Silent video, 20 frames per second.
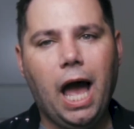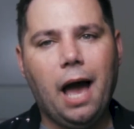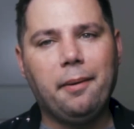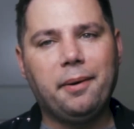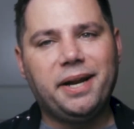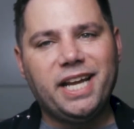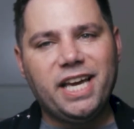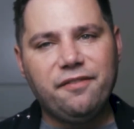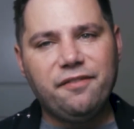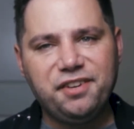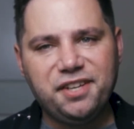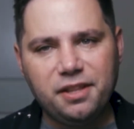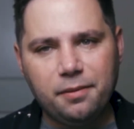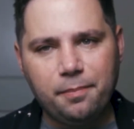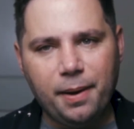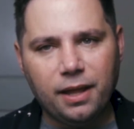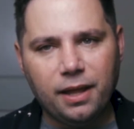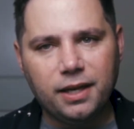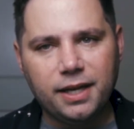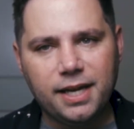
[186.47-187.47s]
going to give it to the
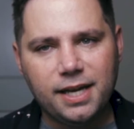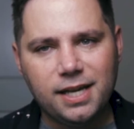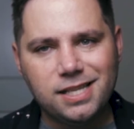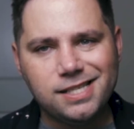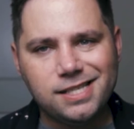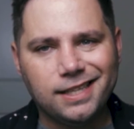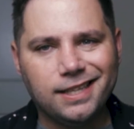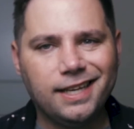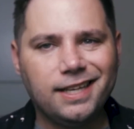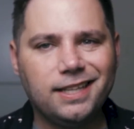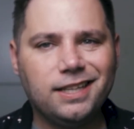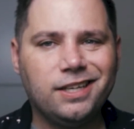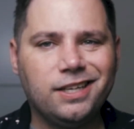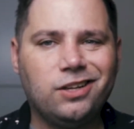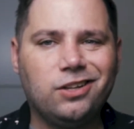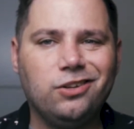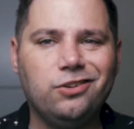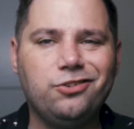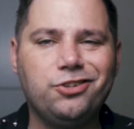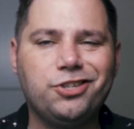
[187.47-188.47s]
Pelicans. I like the
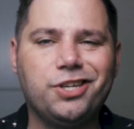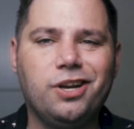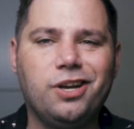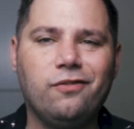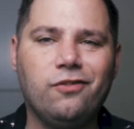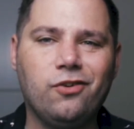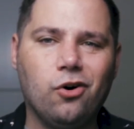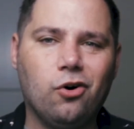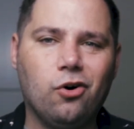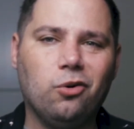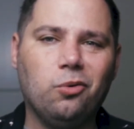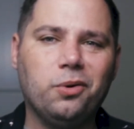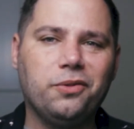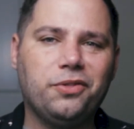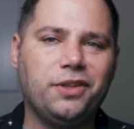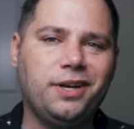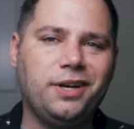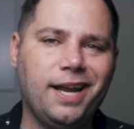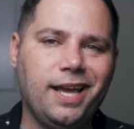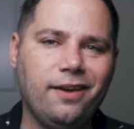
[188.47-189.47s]
inclusion of gold with
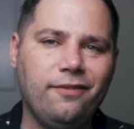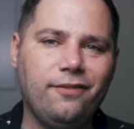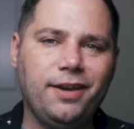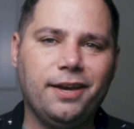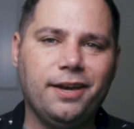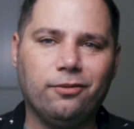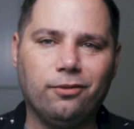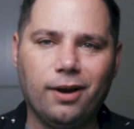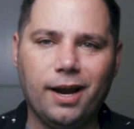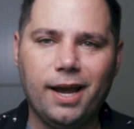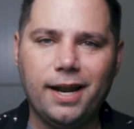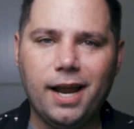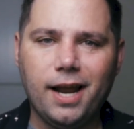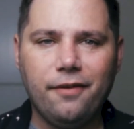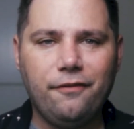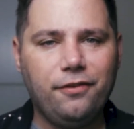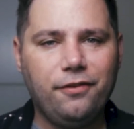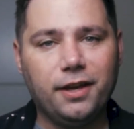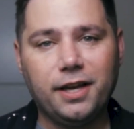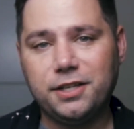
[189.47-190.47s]
the navy and red. I
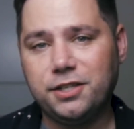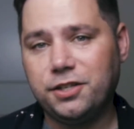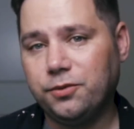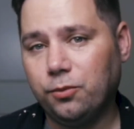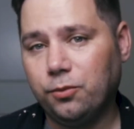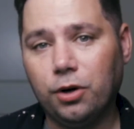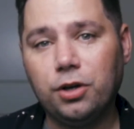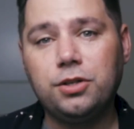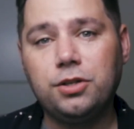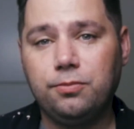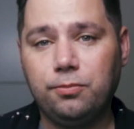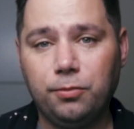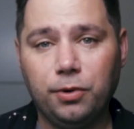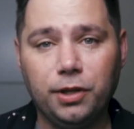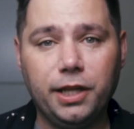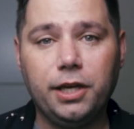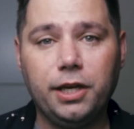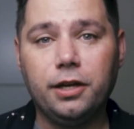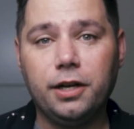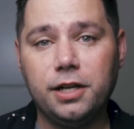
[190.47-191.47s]
feel like it just works
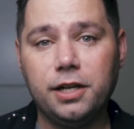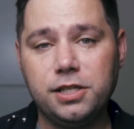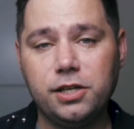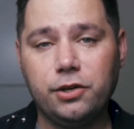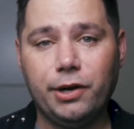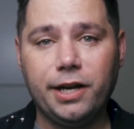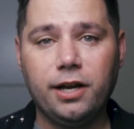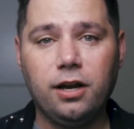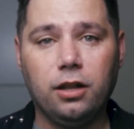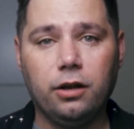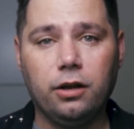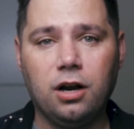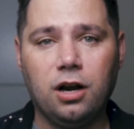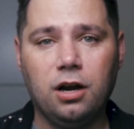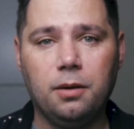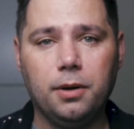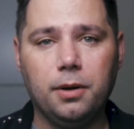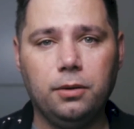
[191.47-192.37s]
really good. It's a great color combo.